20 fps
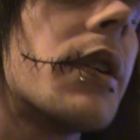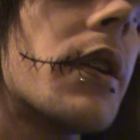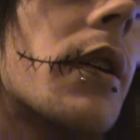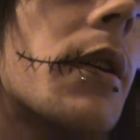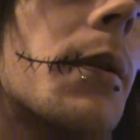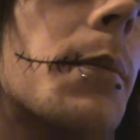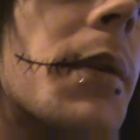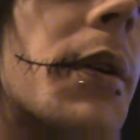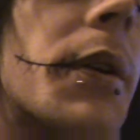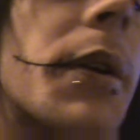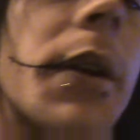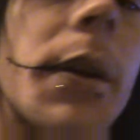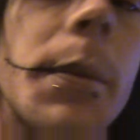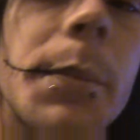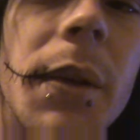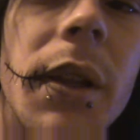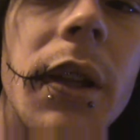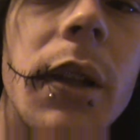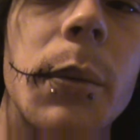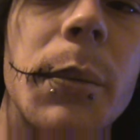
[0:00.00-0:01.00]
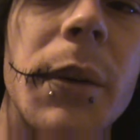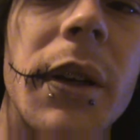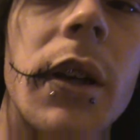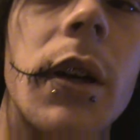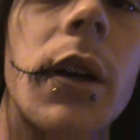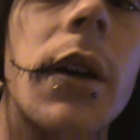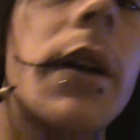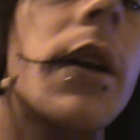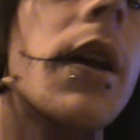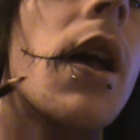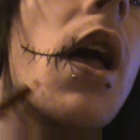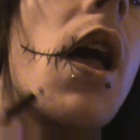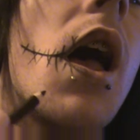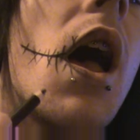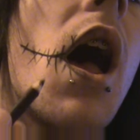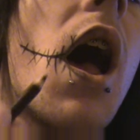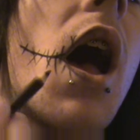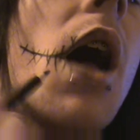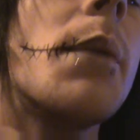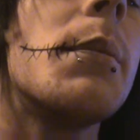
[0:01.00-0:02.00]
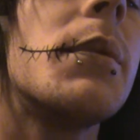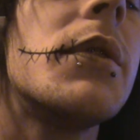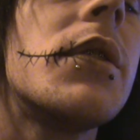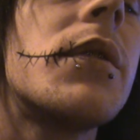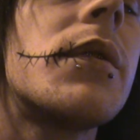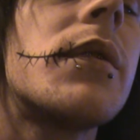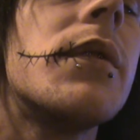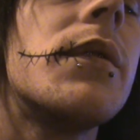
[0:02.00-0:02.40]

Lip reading: it at a mirror, it'd be a little bit higher. But just